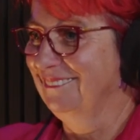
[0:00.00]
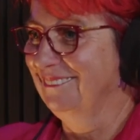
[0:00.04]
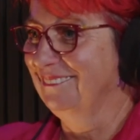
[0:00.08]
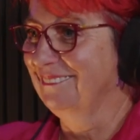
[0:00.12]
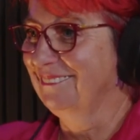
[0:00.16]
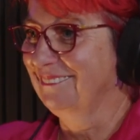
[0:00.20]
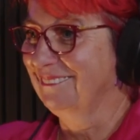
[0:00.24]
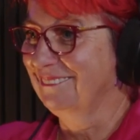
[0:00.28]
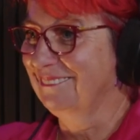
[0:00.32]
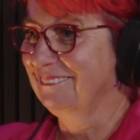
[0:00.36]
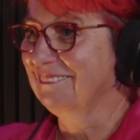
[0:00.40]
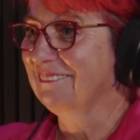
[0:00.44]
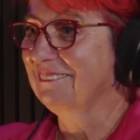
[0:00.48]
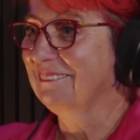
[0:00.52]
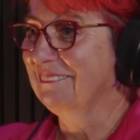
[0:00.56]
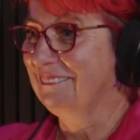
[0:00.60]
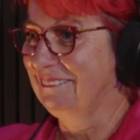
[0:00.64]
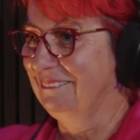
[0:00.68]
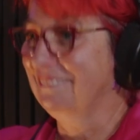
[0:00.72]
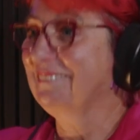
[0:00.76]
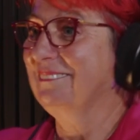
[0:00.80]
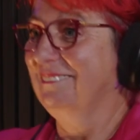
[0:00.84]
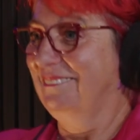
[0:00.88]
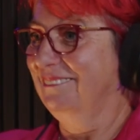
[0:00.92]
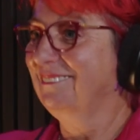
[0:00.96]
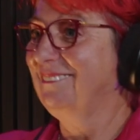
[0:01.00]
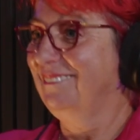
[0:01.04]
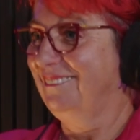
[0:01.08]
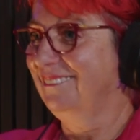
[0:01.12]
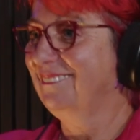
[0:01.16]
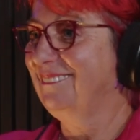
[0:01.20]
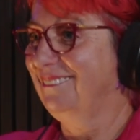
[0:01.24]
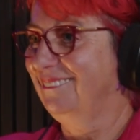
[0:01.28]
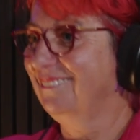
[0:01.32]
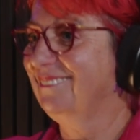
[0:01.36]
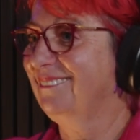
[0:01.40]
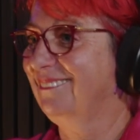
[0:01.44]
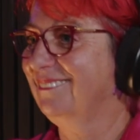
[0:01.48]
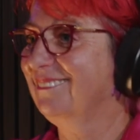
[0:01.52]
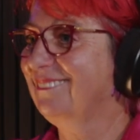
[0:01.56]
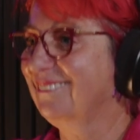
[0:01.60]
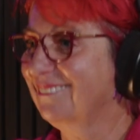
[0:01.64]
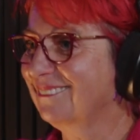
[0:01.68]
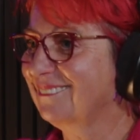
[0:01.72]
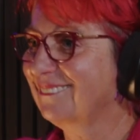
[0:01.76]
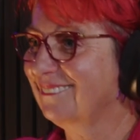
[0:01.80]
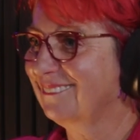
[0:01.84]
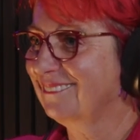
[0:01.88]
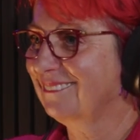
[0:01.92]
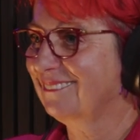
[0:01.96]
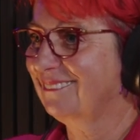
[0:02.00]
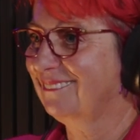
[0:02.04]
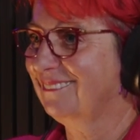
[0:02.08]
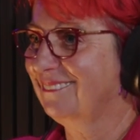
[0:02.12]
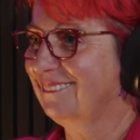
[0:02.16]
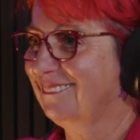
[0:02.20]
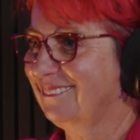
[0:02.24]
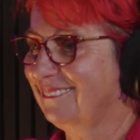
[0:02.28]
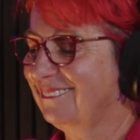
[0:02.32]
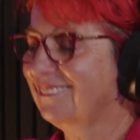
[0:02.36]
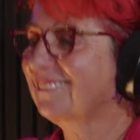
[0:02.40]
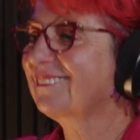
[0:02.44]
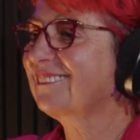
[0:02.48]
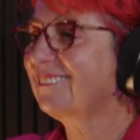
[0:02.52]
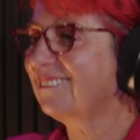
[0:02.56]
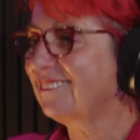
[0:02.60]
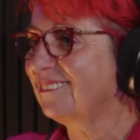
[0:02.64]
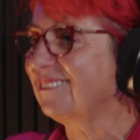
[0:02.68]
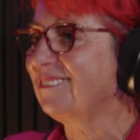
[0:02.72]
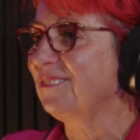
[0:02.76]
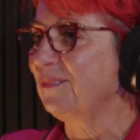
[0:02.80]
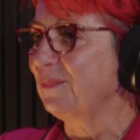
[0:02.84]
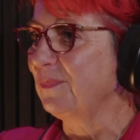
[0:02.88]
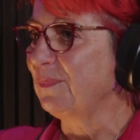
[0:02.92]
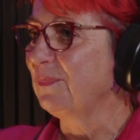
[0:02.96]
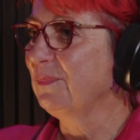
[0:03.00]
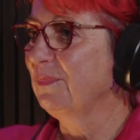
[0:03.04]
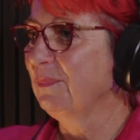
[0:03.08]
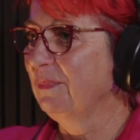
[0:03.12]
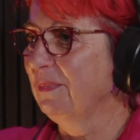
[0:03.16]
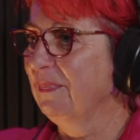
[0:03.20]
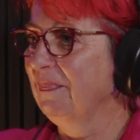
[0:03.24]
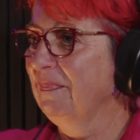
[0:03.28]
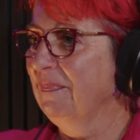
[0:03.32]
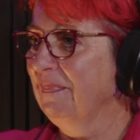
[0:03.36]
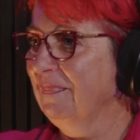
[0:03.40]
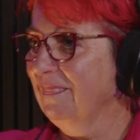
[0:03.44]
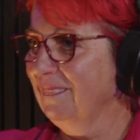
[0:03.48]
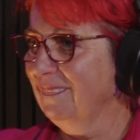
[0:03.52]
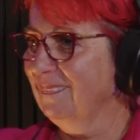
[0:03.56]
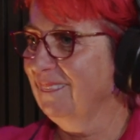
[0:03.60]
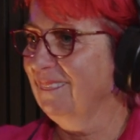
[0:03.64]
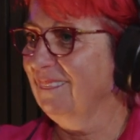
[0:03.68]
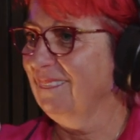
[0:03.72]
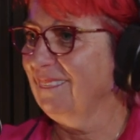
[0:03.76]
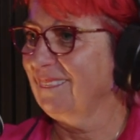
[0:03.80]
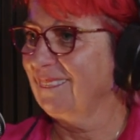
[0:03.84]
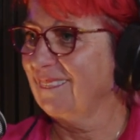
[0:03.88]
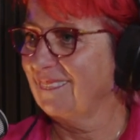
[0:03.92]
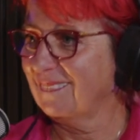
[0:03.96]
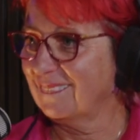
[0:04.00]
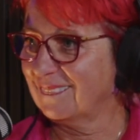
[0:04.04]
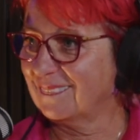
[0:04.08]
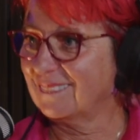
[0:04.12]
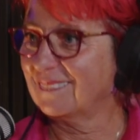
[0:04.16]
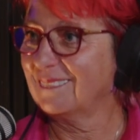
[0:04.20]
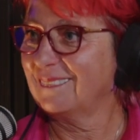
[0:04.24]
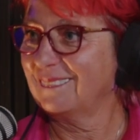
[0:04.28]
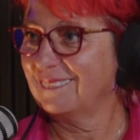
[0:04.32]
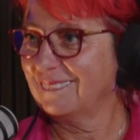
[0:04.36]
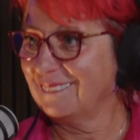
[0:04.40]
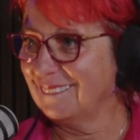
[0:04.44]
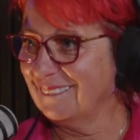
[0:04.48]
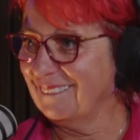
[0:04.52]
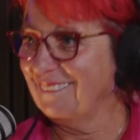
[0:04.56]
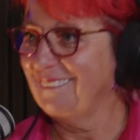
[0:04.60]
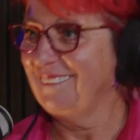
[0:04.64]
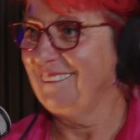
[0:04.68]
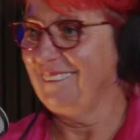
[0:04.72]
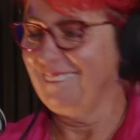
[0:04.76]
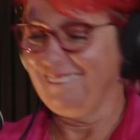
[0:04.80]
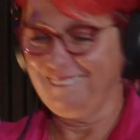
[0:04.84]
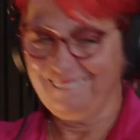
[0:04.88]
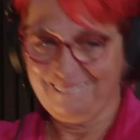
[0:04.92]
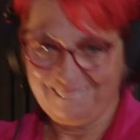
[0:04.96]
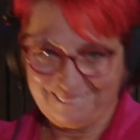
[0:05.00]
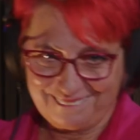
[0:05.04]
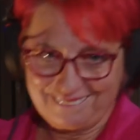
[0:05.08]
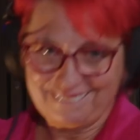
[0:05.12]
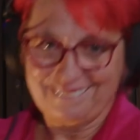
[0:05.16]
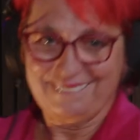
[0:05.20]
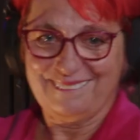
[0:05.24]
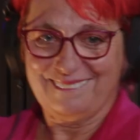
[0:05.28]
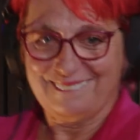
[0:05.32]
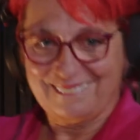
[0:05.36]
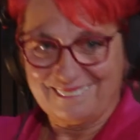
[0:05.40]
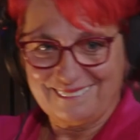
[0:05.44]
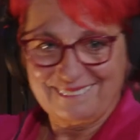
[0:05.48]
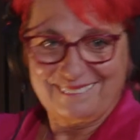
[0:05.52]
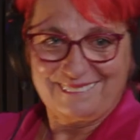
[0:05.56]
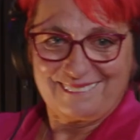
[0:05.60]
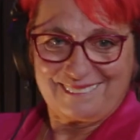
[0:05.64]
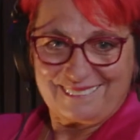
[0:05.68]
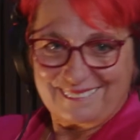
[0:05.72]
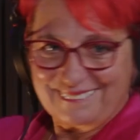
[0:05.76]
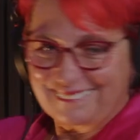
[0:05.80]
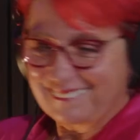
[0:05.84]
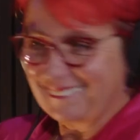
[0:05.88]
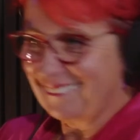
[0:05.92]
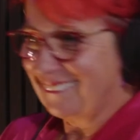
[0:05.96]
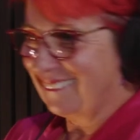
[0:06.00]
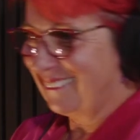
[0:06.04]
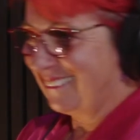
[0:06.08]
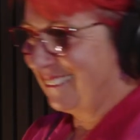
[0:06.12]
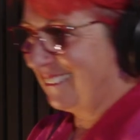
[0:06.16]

3 boys. That's pretty amazing. Boy mum energy is hardcore, so I take my hat off to